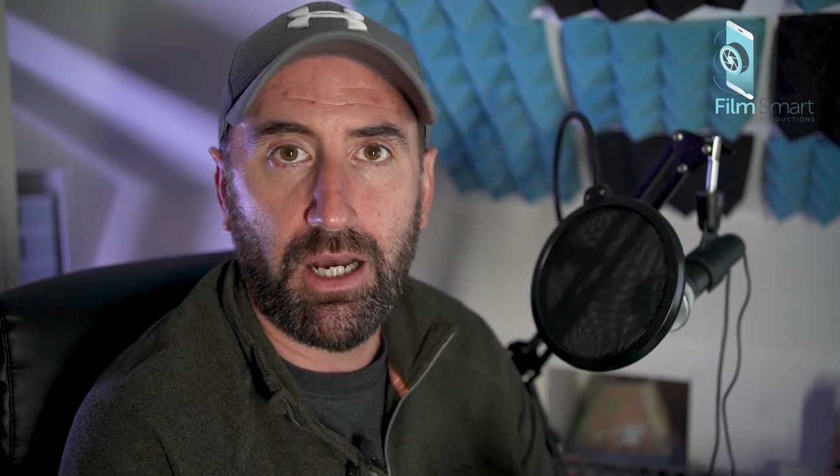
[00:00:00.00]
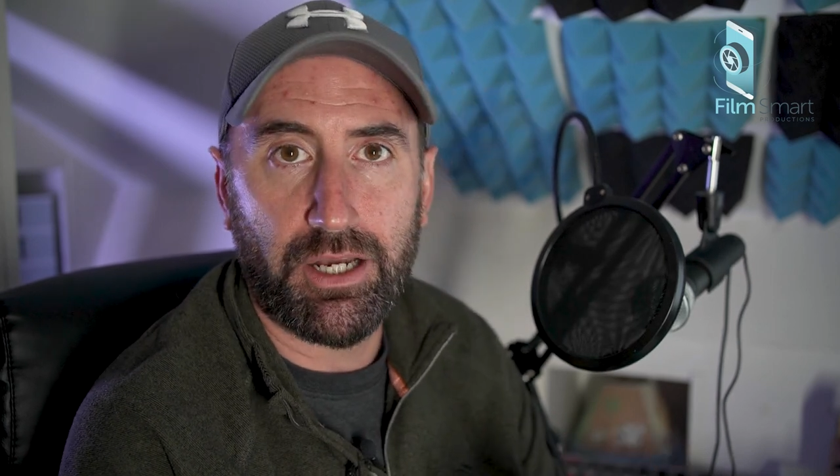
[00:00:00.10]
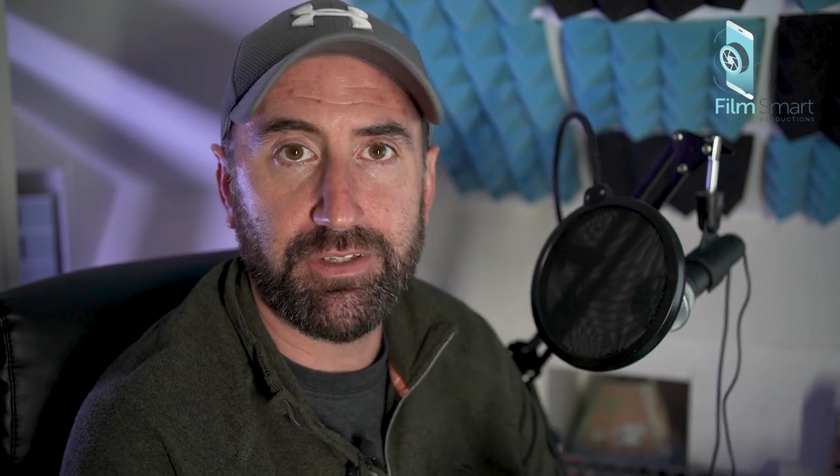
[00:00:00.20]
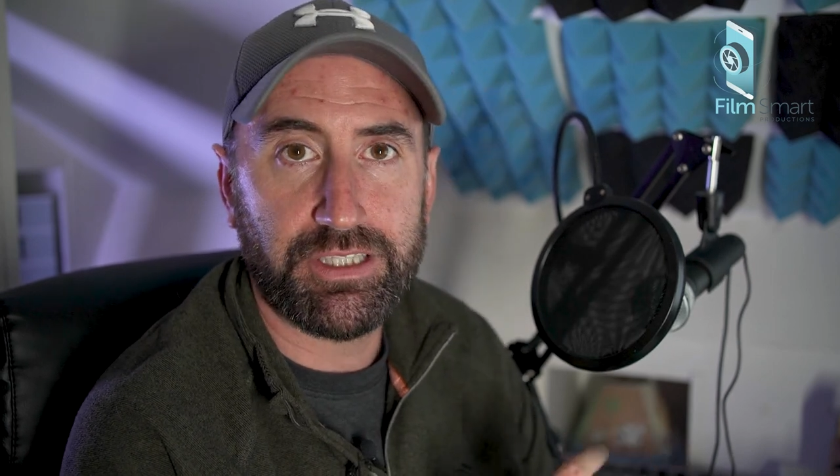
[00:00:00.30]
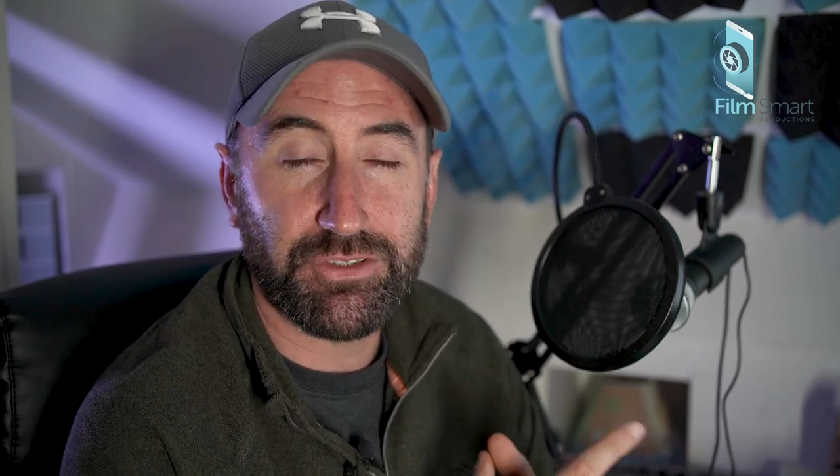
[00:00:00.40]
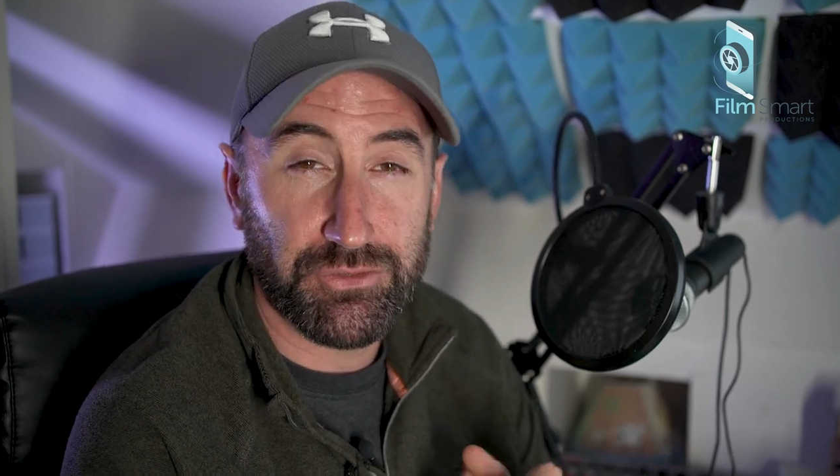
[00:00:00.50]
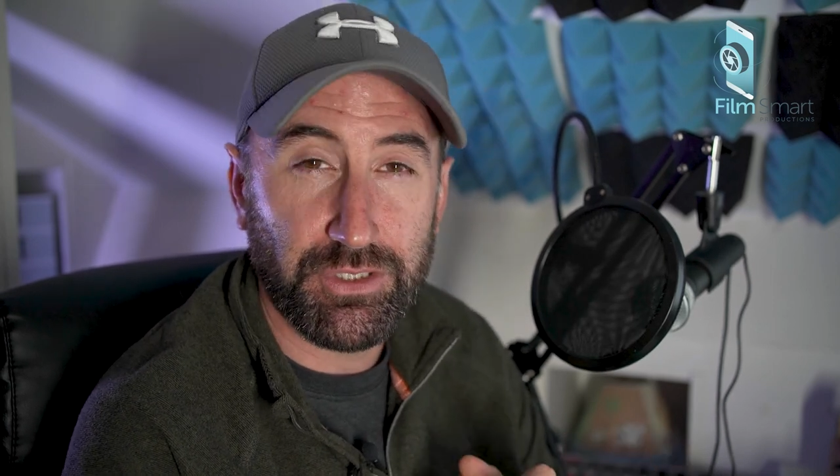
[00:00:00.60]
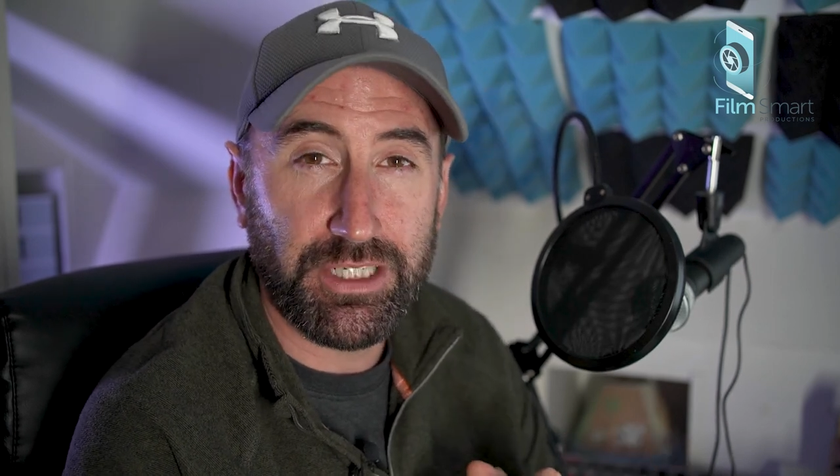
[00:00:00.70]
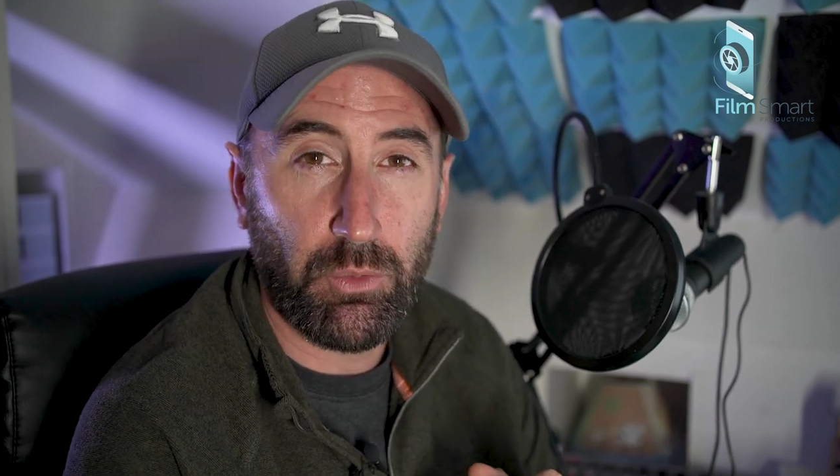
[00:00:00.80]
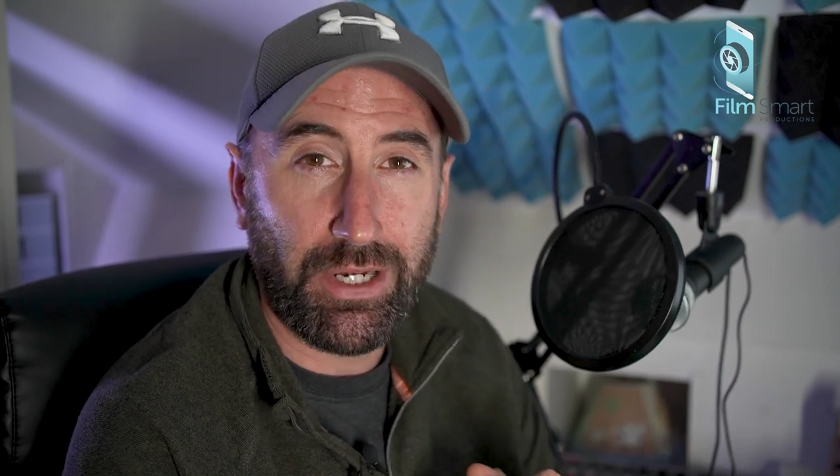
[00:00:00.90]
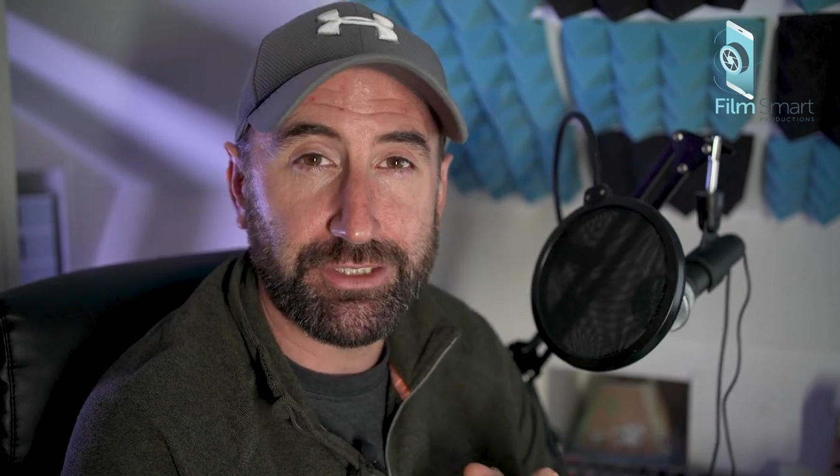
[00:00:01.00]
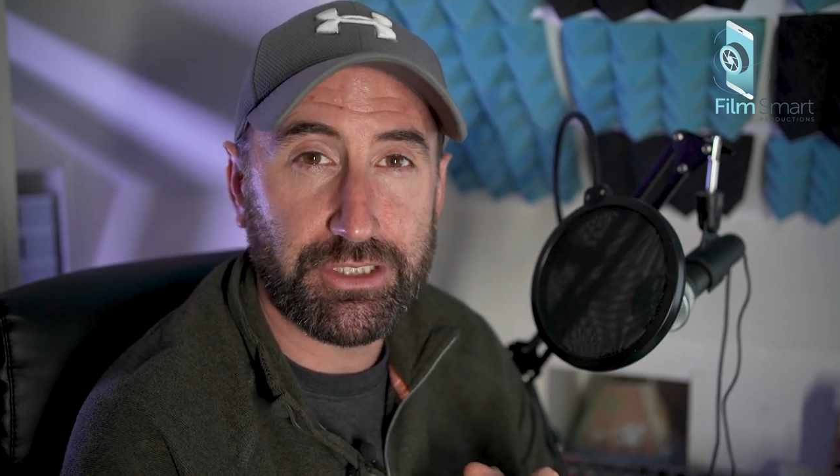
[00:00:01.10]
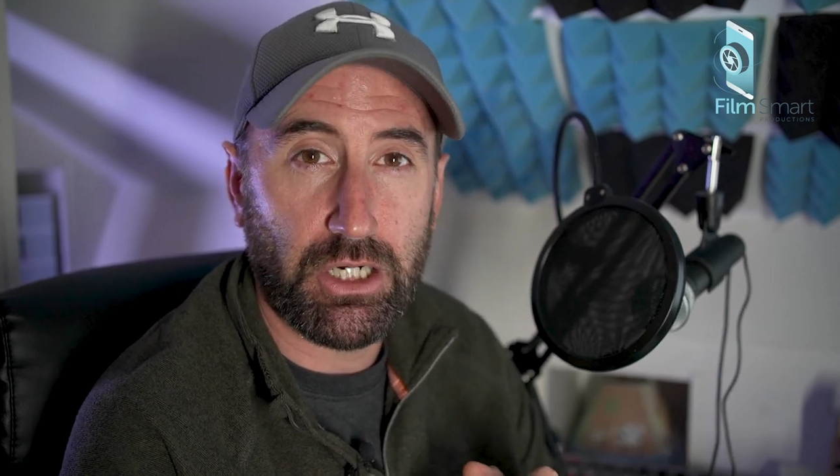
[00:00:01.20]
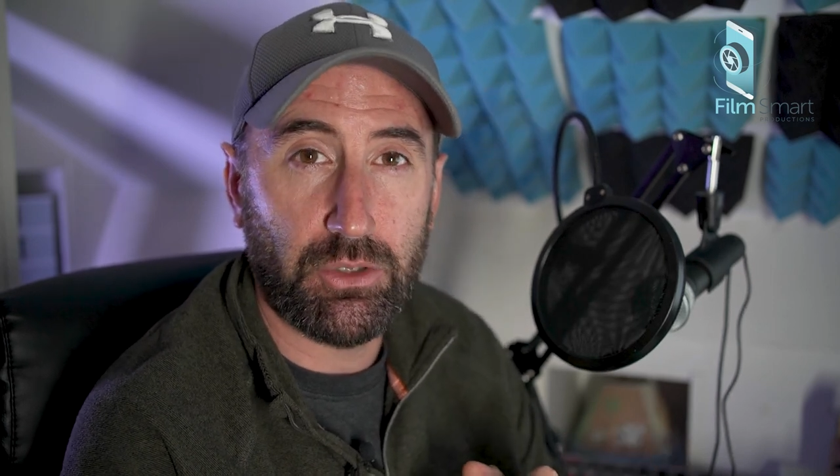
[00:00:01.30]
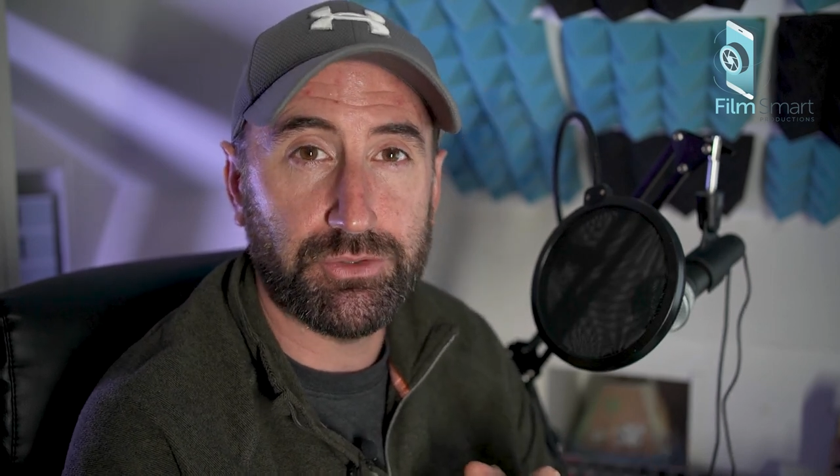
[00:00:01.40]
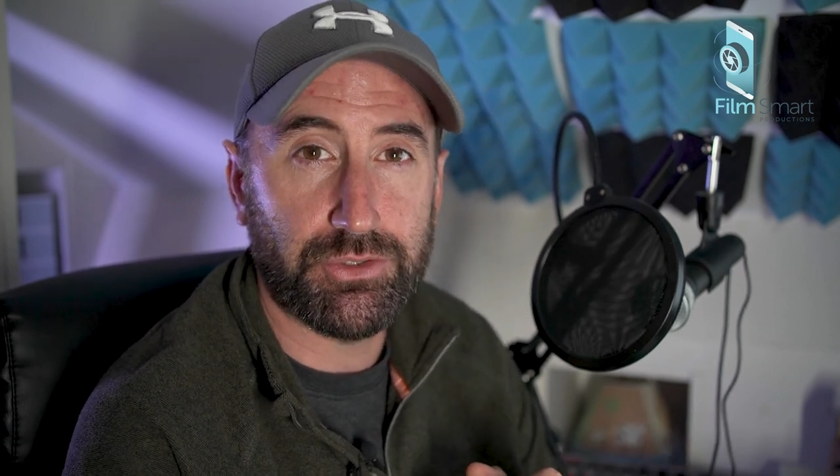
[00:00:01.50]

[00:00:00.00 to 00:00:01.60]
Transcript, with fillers: I think this is really a way to go.